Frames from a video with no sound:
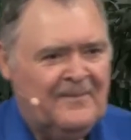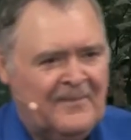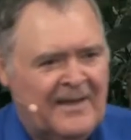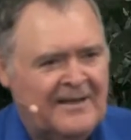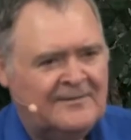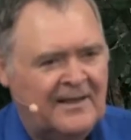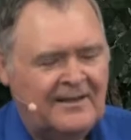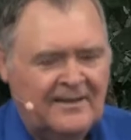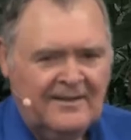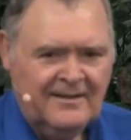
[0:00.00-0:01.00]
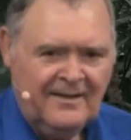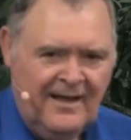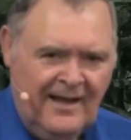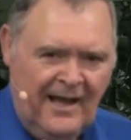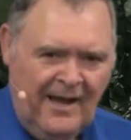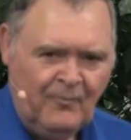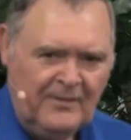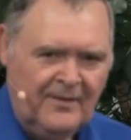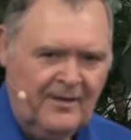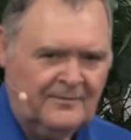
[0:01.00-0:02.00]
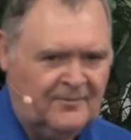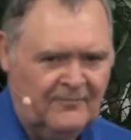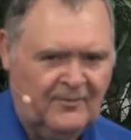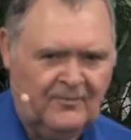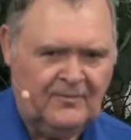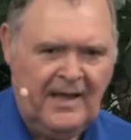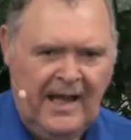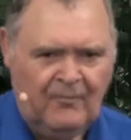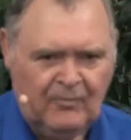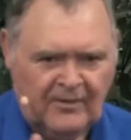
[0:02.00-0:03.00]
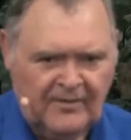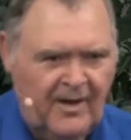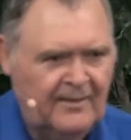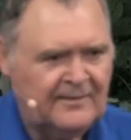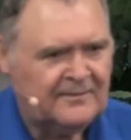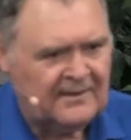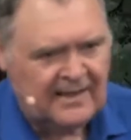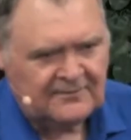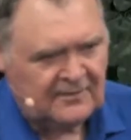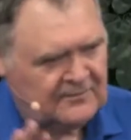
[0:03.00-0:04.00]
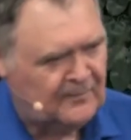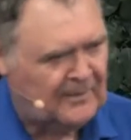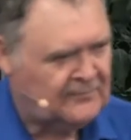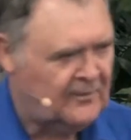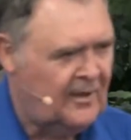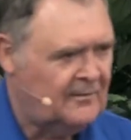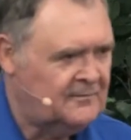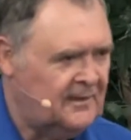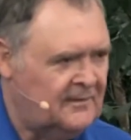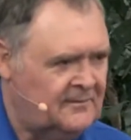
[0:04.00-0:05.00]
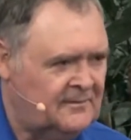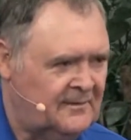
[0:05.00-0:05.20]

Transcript: He said, I will not serve the Lord. I will not. He said, that's just a bunch of nonsense.